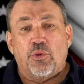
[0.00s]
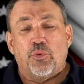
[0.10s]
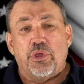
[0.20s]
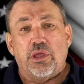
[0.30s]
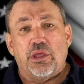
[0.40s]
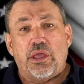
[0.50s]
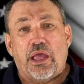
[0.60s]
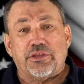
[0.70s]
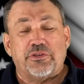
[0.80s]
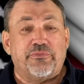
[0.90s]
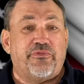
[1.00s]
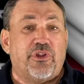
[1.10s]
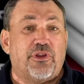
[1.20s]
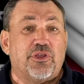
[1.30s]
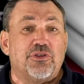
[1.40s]
we had some
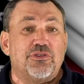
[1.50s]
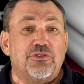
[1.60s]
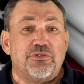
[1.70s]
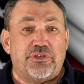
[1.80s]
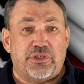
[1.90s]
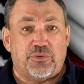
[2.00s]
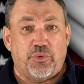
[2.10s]
very good news this